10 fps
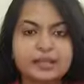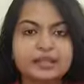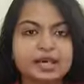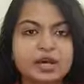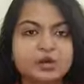
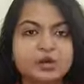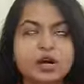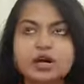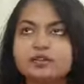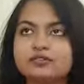now
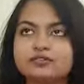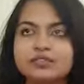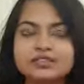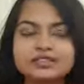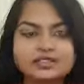
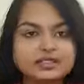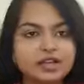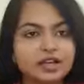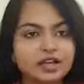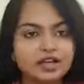first
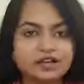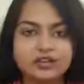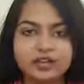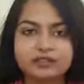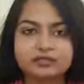another
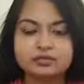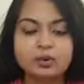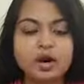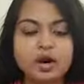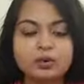thing,
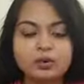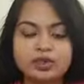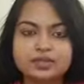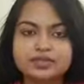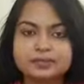how
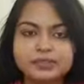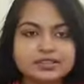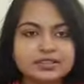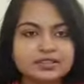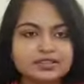is
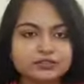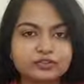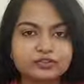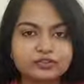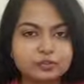PTE
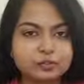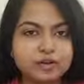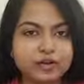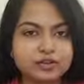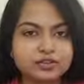different from
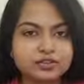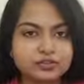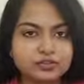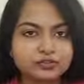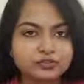IELTS or
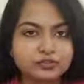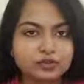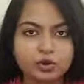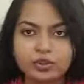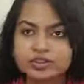
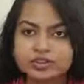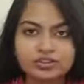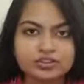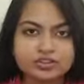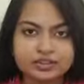TOEFL, or is it
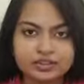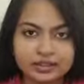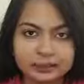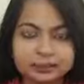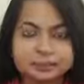just the
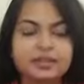same?